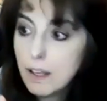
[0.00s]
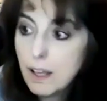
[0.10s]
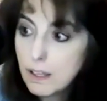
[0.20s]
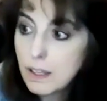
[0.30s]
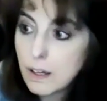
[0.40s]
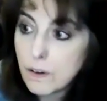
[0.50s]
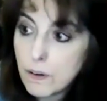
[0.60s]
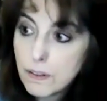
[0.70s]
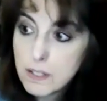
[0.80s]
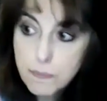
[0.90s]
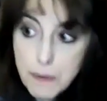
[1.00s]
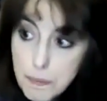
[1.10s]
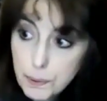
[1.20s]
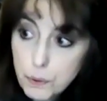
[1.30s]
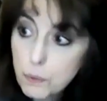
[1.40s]
Here, these
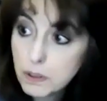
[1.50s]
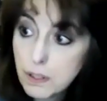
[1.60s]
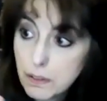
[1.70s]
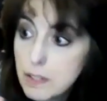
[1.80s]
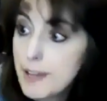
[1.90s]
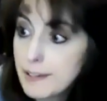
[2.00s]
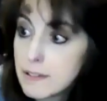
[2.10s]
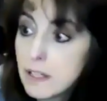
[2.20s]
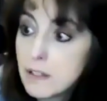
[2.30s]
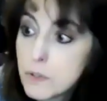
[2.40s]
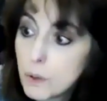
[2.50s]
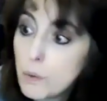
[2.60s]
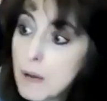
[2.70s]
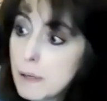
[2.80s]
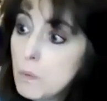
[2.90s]
people are, the next thing is they're
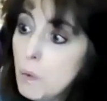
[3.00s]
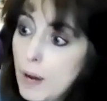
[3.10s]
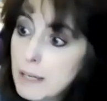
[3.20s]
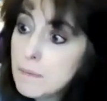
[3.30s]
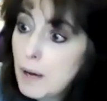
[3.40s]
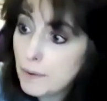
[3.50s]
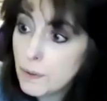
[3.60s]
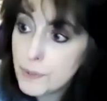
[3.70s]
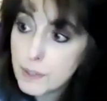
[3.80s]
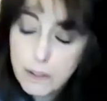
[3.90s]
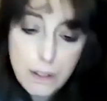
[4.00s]
grabbing wine bottles.